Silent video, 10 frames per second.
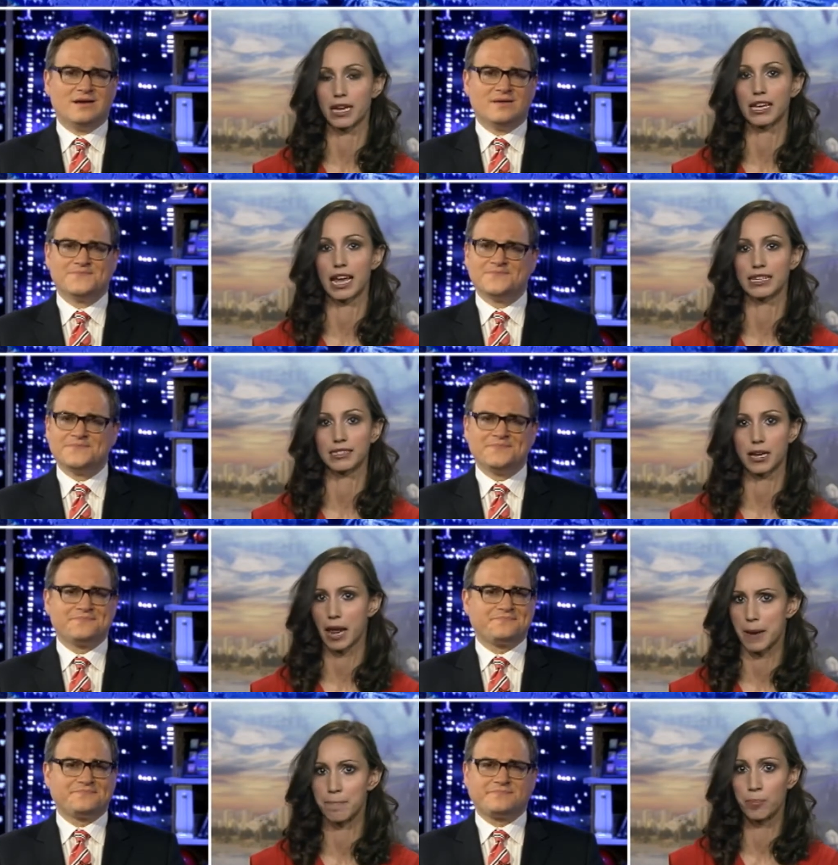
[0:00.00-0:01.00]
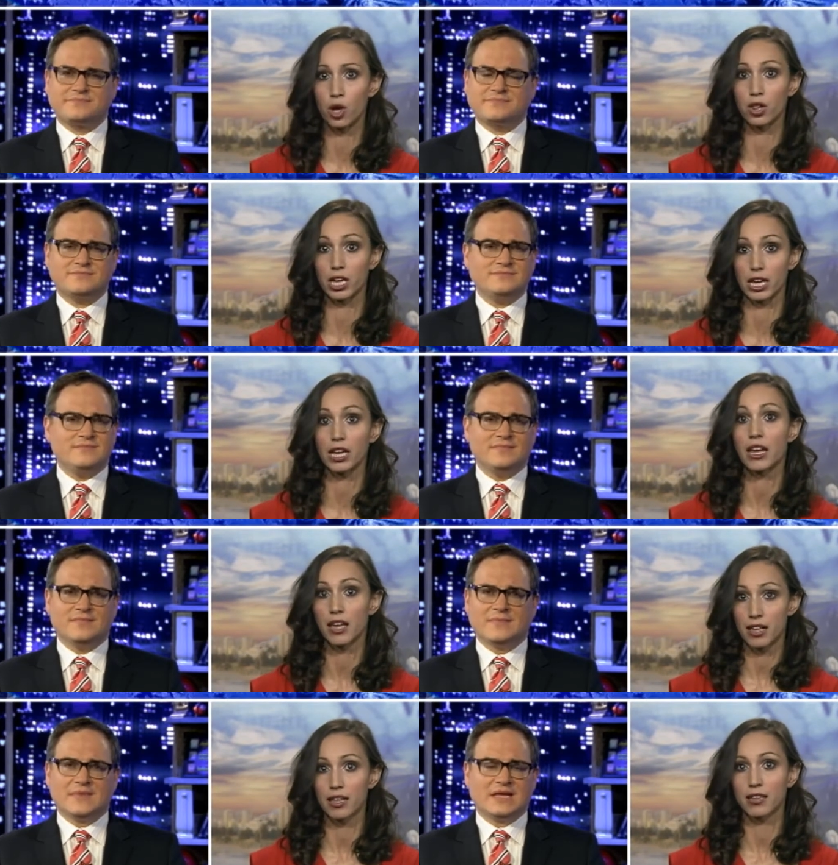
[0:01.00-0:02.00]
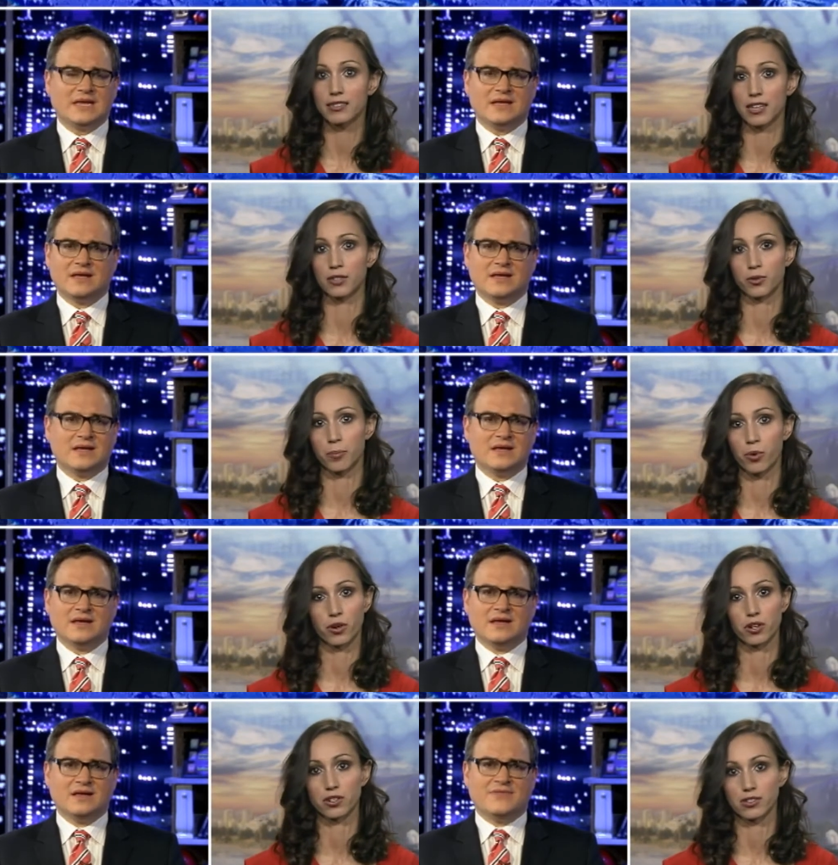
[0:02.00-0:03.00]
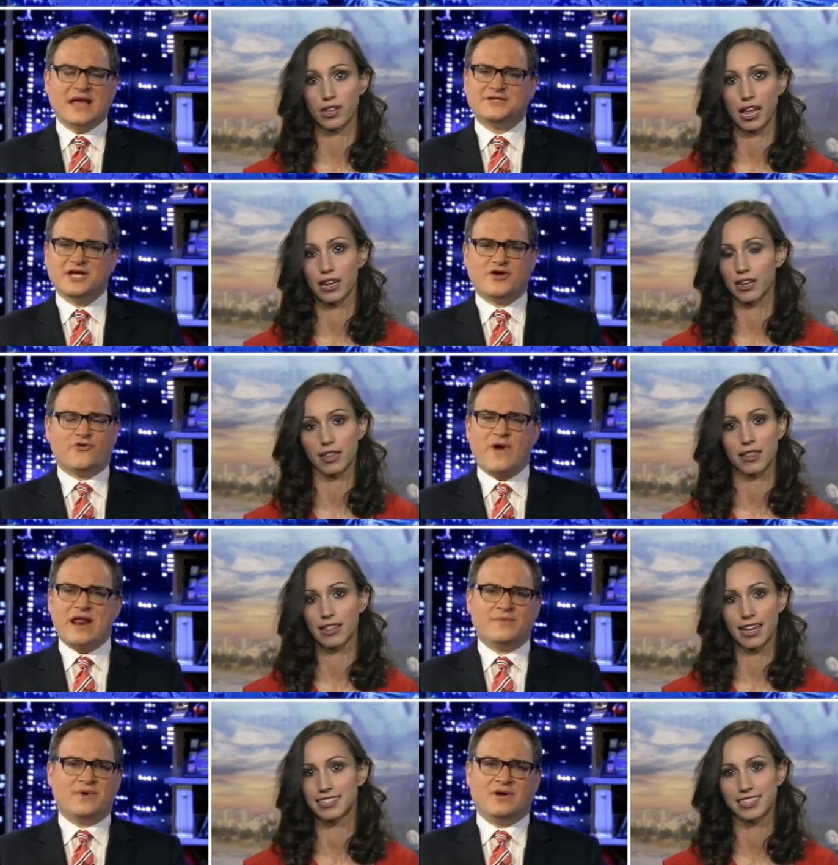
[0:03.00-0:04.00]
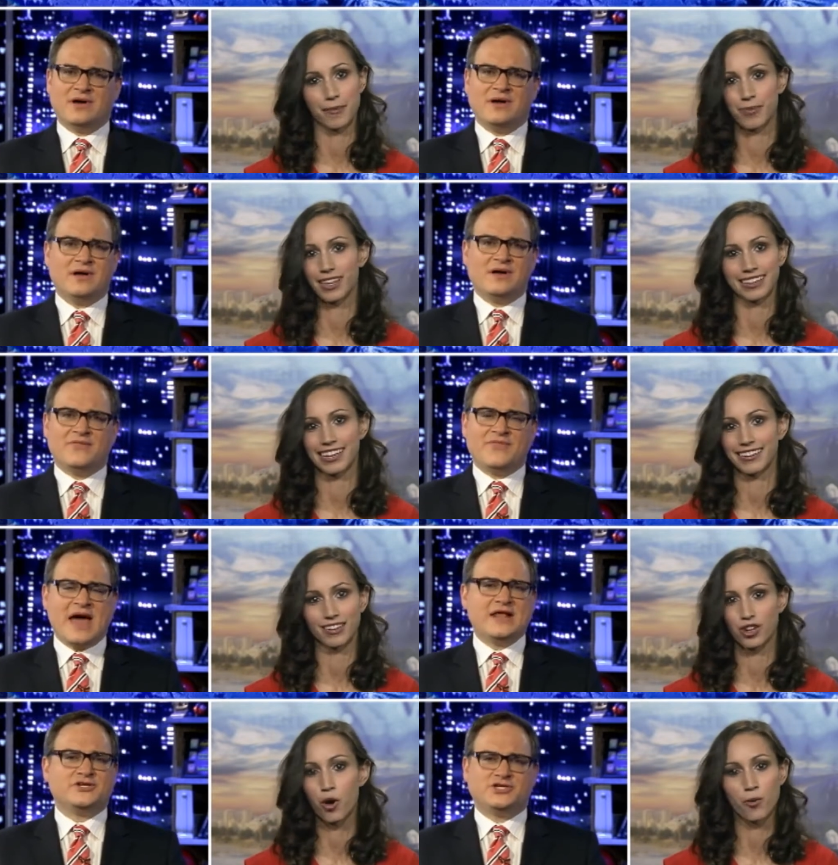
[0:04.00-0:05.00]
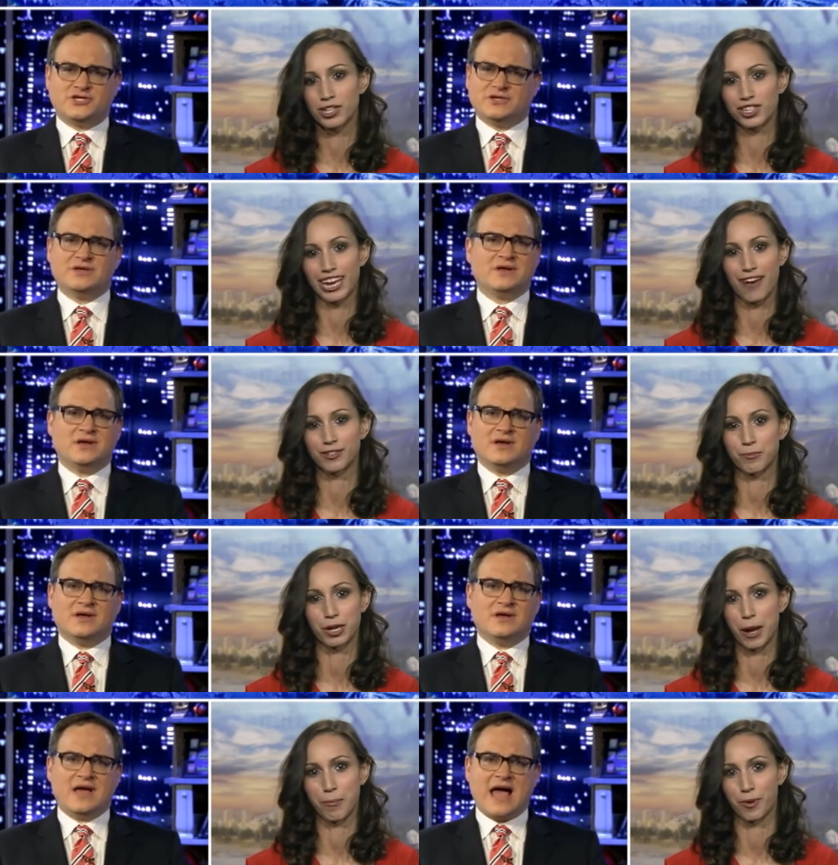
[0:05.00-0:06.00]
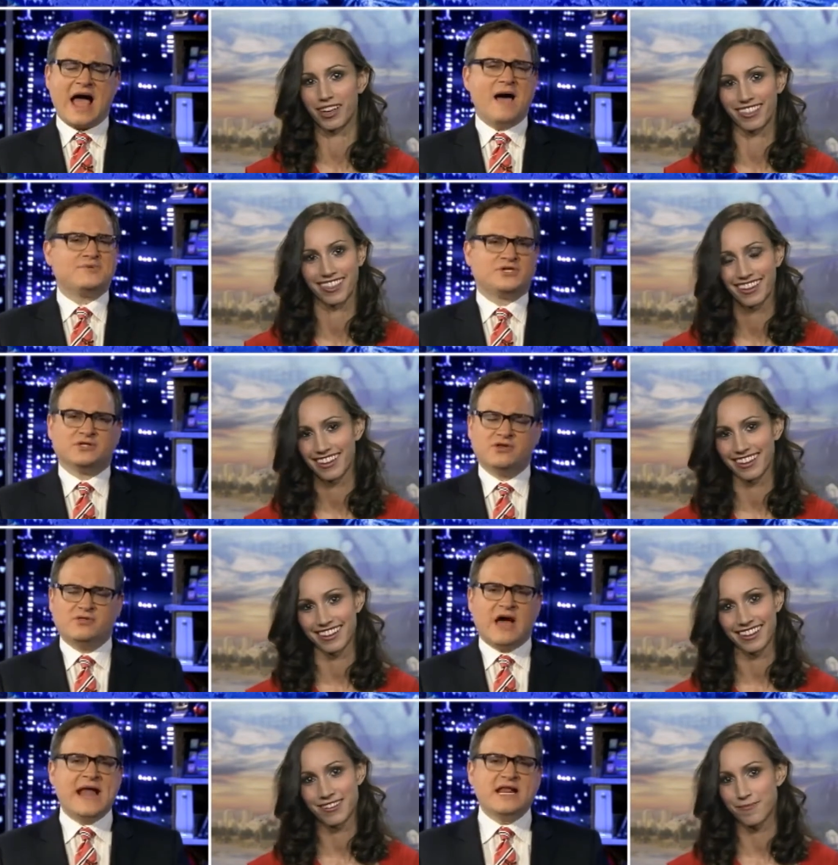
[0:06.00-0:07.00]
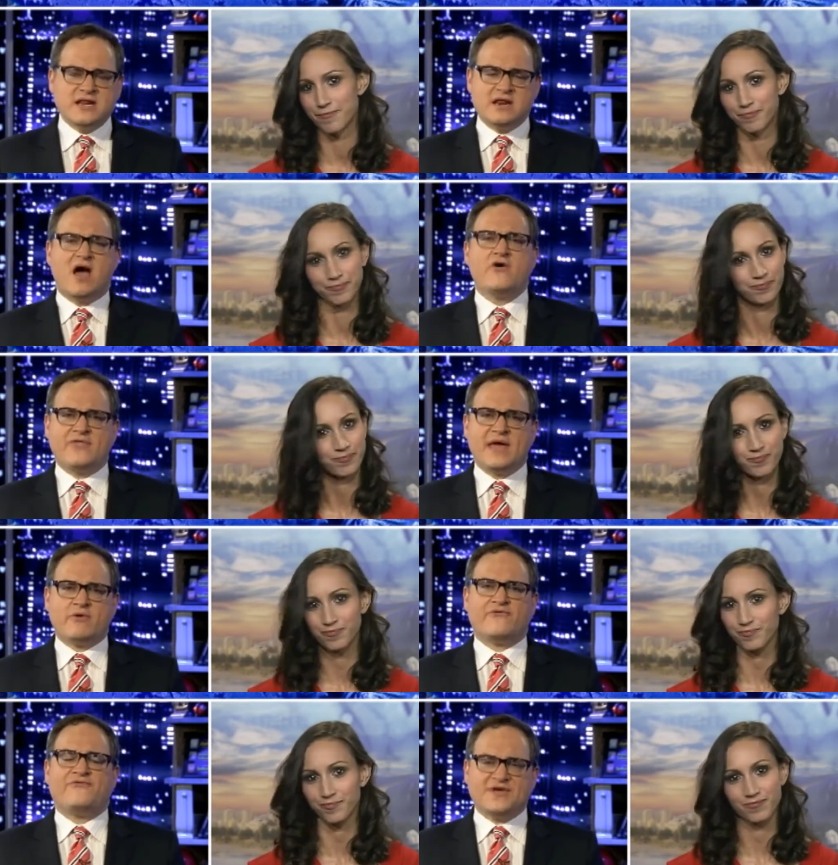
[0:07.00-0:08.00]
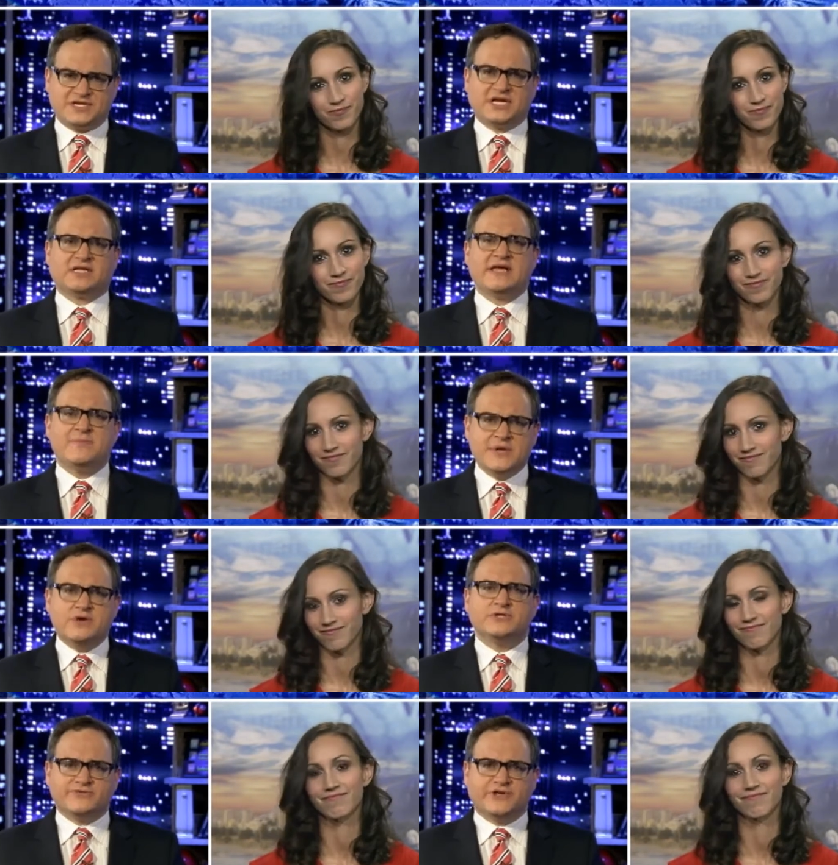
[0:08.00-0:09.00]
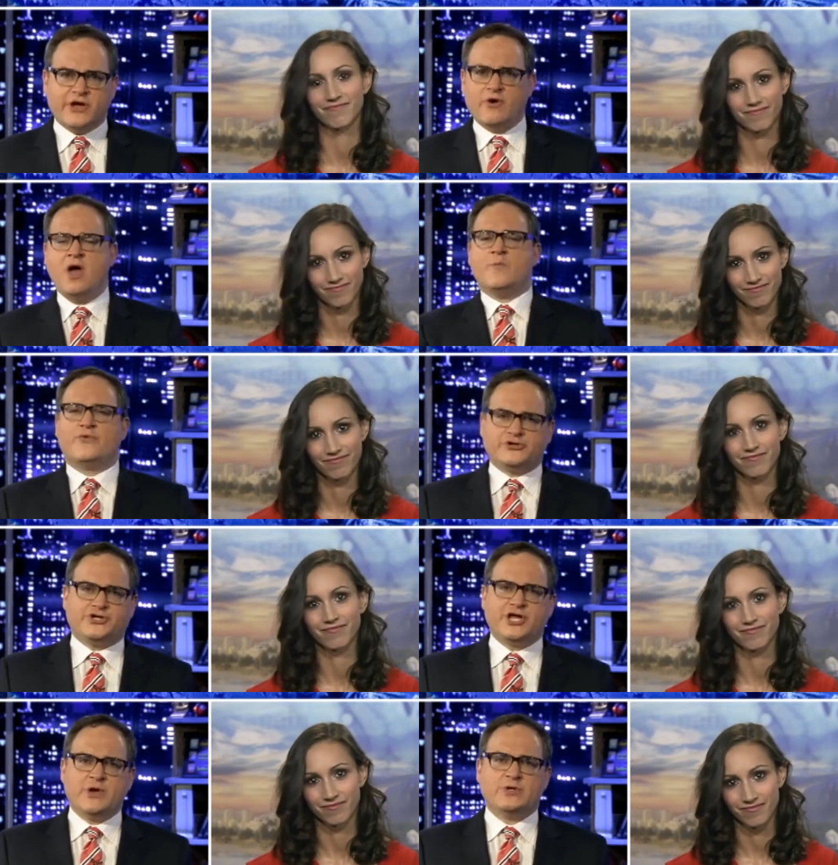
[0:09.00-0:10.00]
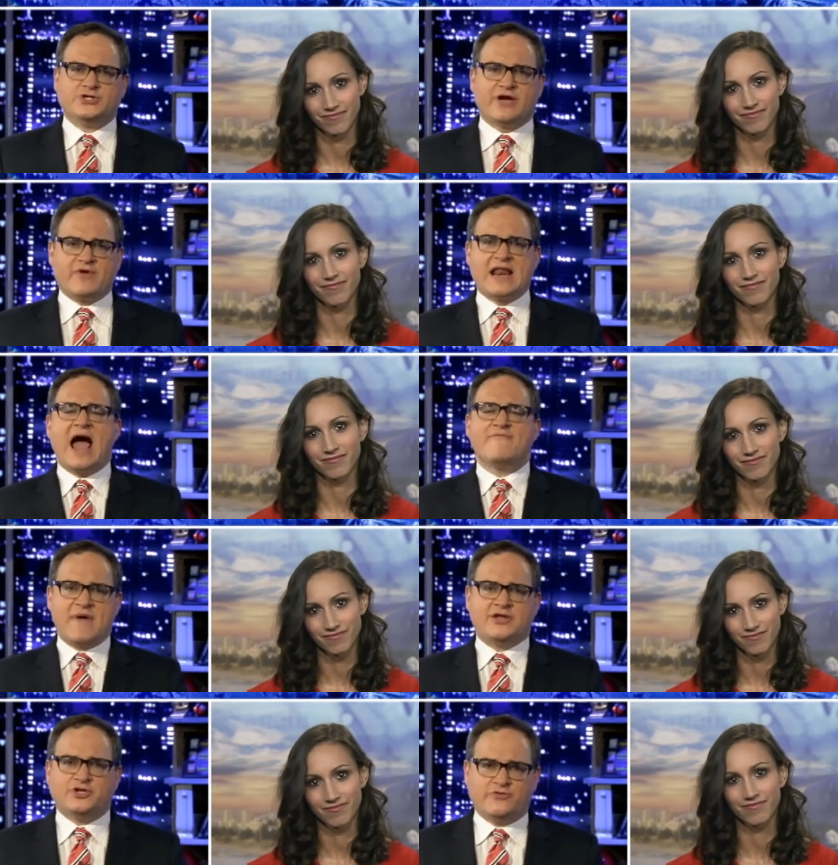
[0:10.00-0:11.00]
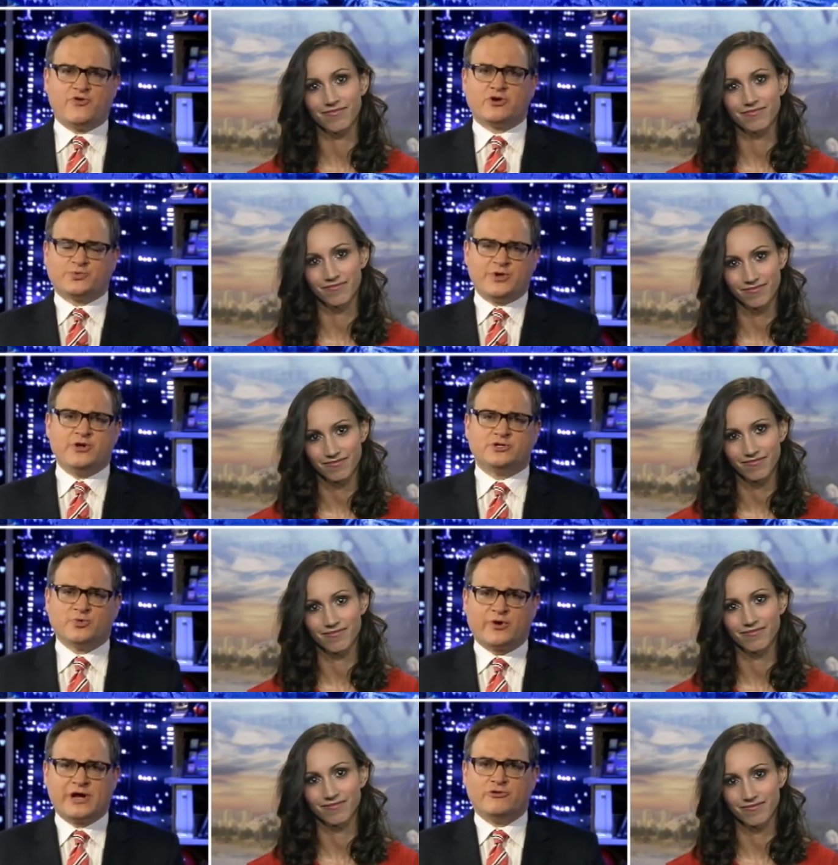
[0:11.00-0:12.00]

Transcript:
Speaker 1: against and, and bully Sun's reporters. That's and incredible. That's something that, that no is, one should have to put up with.
Speaker 2: Absolutely. I didn't know that they were physically abusive to you, pushing you and shoving you. And I met you, of course, when you used to work here